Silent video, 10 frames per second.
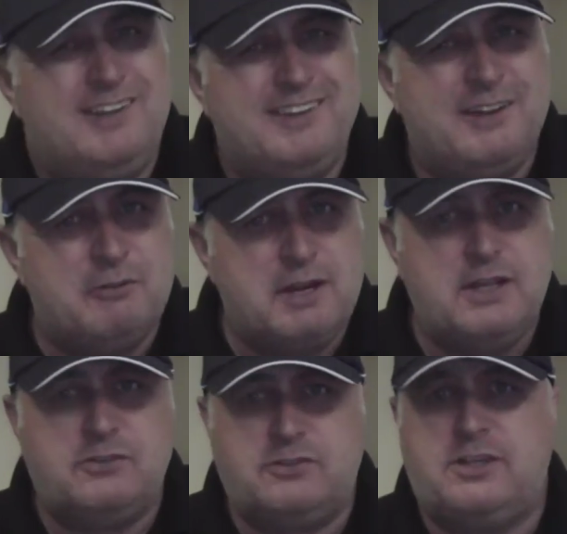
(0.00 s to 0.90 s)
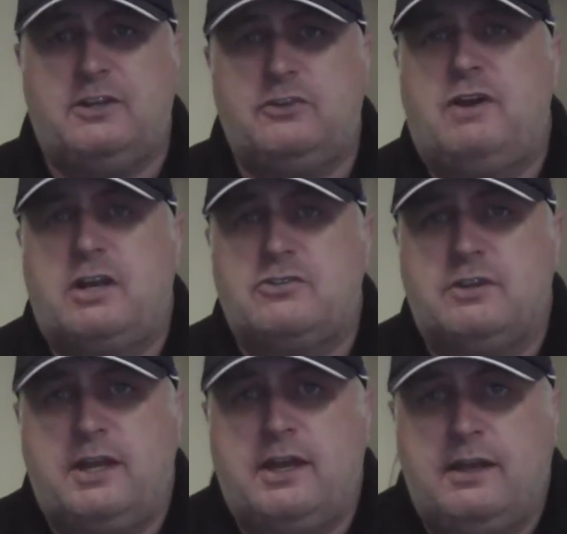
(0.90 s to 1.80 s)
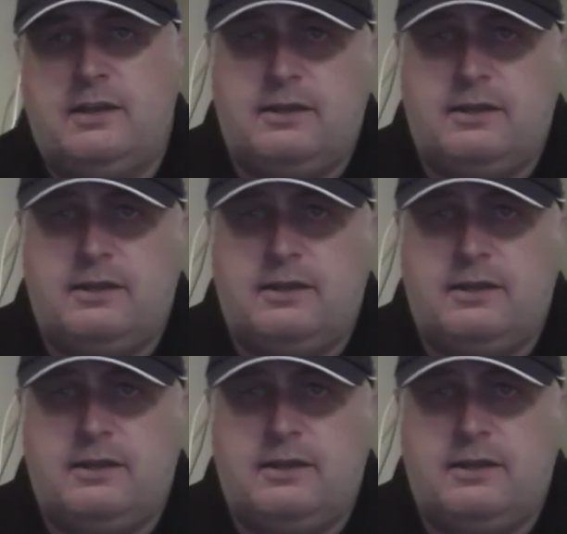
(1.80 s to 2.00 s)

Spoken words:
there is a satisfaction there.